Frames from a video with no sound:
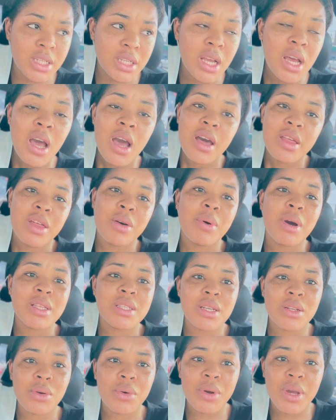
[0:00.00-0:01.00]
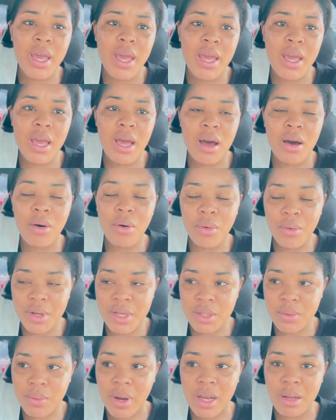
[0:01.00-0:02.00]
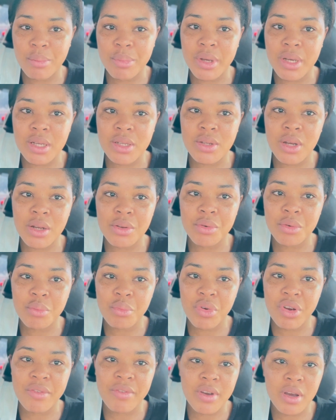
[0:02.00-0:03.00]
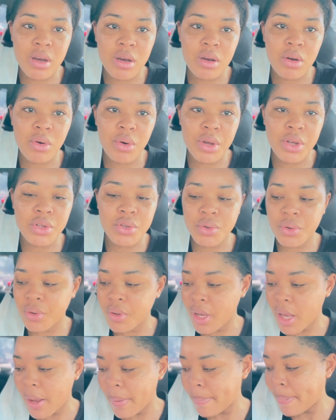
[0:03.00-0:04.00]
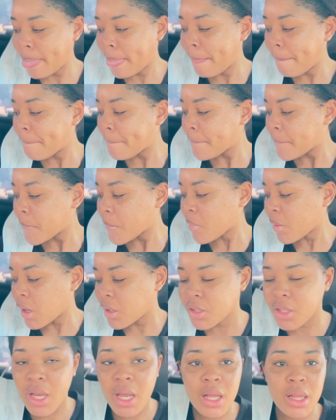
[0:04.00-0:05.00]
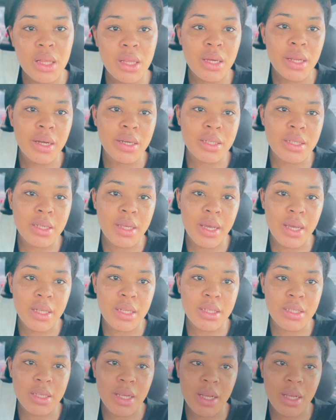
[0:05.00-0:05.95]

The ones at OK are always quite big, so I don't prefer going to OK. So yeah, let us head inside,